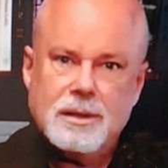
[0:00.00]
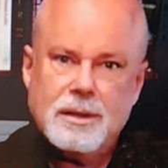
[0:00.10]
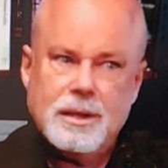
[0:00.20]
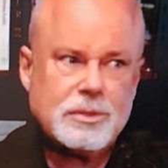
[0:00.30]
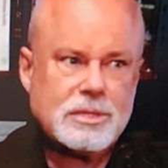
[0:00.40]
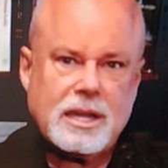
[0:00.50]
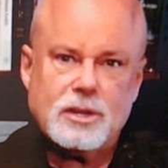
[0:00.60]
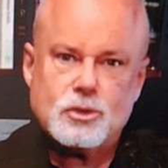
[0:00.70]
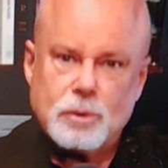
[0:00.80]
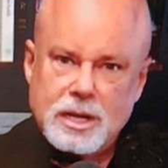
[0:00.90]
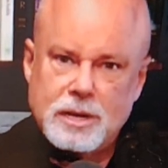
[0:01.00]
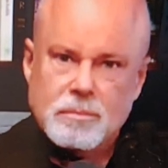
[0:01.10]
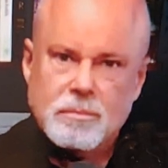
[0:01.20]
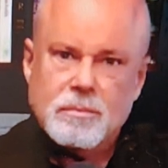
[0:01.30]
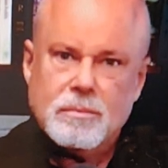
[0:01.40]
It was like a dream.
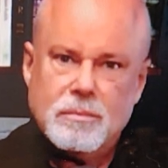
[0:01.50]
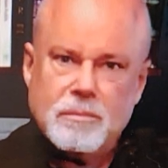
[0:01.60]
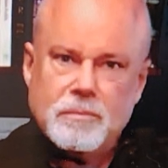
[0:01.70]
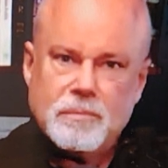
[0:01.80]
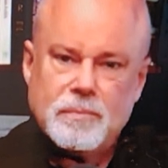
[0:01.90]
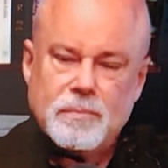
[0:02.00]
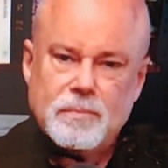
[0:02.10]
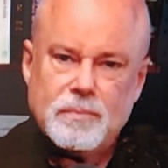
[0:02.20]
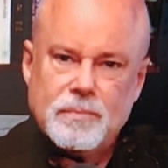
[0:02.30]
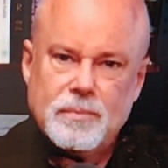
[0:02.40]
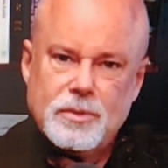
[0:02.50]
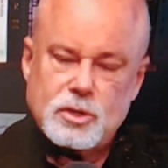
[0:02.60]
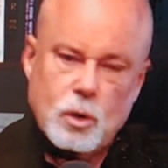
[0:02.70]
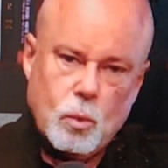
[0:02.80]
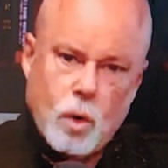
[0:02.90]

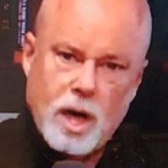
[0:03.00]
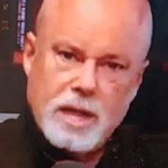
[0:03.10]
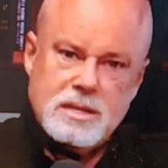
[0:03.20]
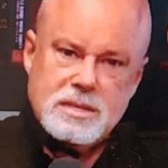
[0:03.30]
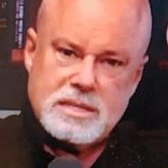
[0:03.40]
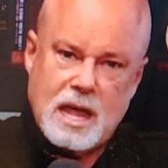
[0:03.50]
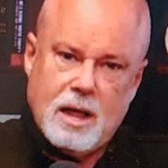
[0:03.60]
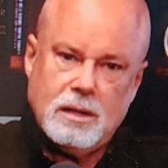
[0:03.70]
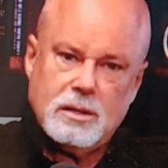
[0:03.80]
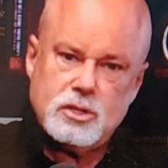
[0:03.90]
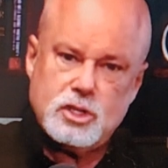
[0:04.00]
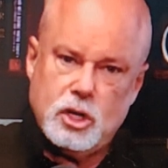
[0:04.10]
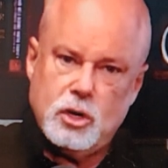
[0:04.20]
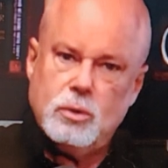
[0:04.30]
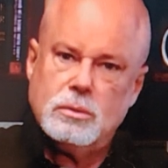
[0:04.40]
So 1, sell.
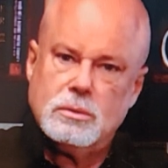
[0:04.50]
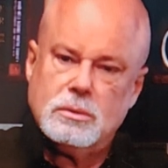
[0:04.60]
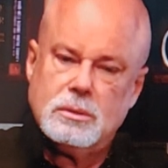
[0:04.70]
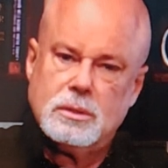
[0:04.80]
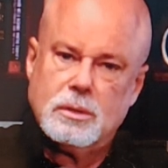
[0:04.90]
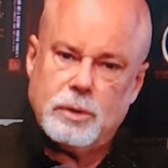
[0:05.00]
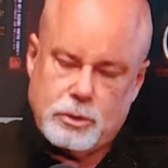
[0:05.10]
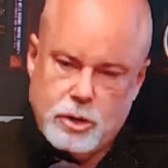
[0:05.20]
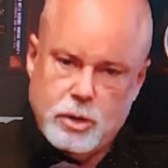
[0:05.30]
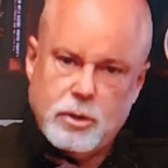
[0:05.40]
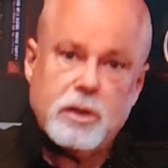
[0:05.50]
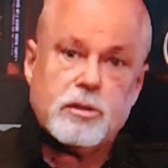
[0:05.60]
2, recruit.